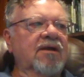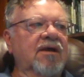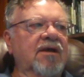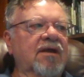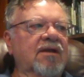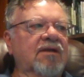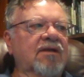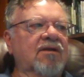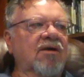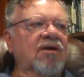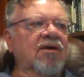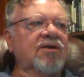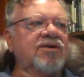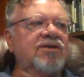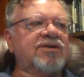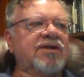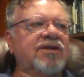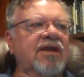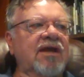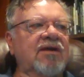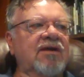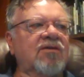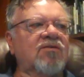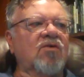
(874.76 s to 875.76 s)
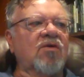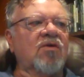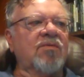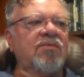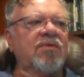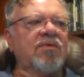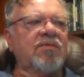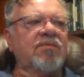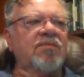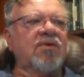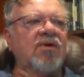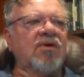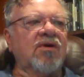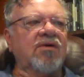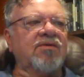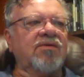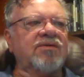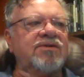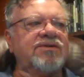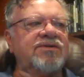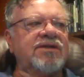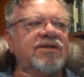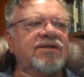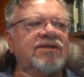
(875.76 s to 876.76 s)
Large-scale corporate
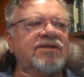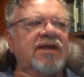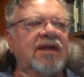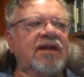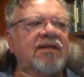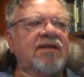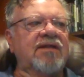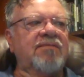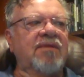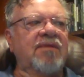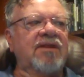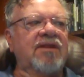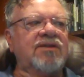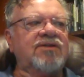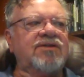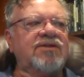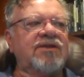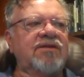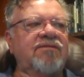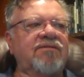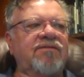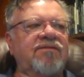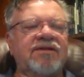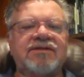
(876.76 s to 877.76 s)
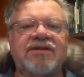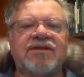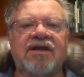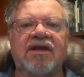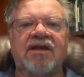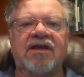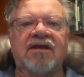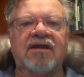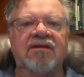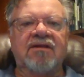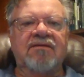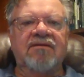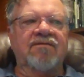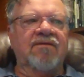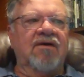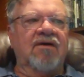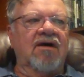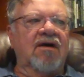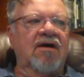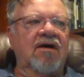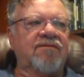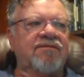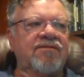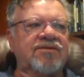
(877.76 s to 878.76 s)
bureaucracies headed by the chief executive
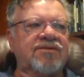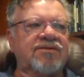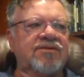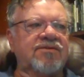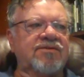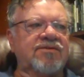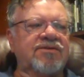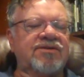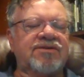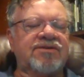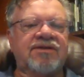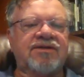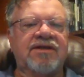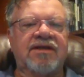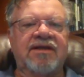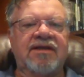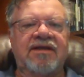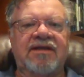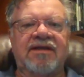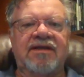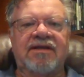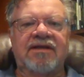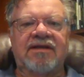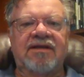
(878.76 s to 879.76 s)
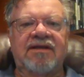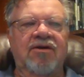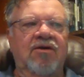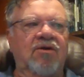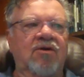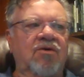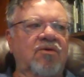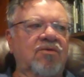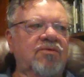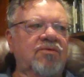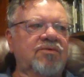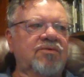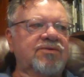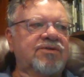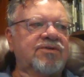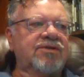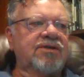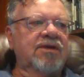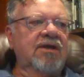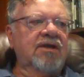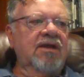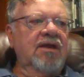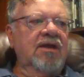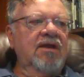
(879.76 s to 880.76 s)
officers, CEOs.